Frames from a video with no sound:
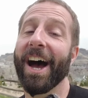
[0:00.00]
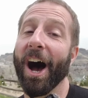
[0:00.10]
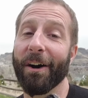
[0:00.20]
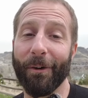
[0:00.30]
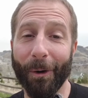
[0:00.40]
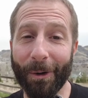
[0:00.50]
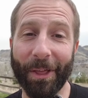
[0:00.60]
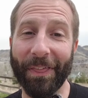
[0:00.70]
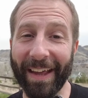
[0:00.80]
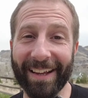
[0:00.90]
of all
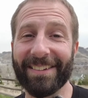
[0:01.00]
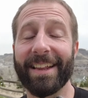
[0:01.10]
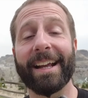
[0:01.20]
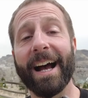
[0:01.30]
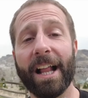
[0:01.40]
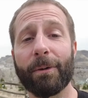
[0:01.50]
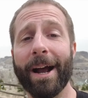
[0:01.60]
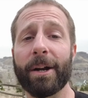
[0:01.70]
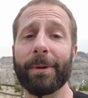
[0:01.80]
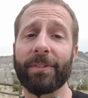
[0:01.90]
the things that
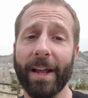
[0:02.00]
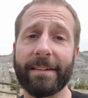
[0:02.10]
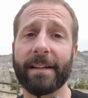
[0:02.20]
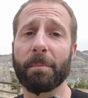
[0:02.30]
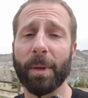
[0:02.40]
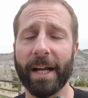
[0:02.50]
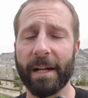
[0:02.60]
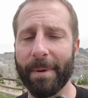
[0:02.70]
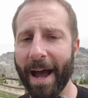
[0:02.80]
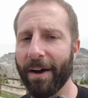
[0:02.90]
Coloradoans like to complain
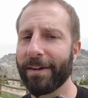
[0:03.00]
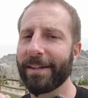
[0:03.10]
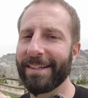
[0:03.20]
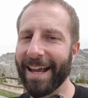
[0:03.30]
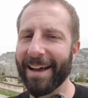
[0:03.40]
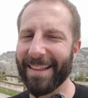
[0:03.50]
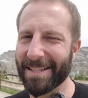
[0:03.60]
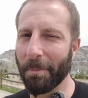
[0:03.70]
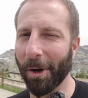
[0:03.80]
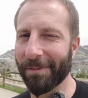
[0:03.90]
about, yeah,
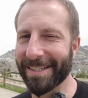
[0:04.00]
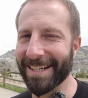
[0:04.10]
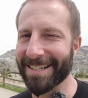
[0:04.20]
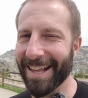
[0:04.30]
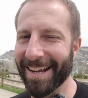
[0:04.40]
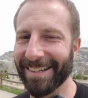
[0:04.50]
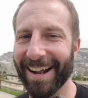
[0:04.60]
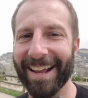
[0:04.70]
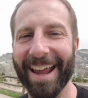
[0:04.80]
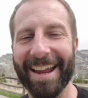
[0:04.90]
that's more of a dislike,
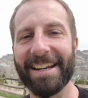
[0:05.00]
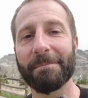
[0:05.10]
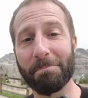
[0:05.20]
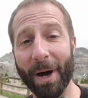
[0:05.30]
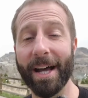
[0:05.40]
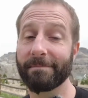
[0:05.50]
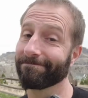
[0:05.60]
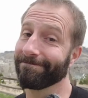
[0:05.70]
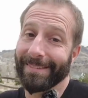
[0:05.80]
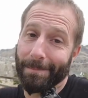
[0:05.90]
not a hate, but
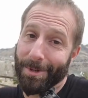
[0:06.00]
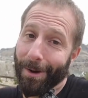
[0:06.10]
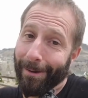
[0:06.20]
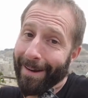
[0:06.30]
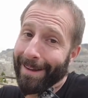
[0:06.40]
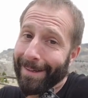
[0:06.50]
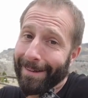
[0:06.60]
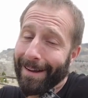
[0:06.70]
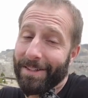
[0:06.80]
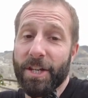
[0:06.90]
sorry.
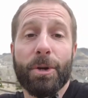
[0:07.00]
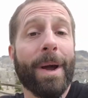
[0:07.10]
It's you,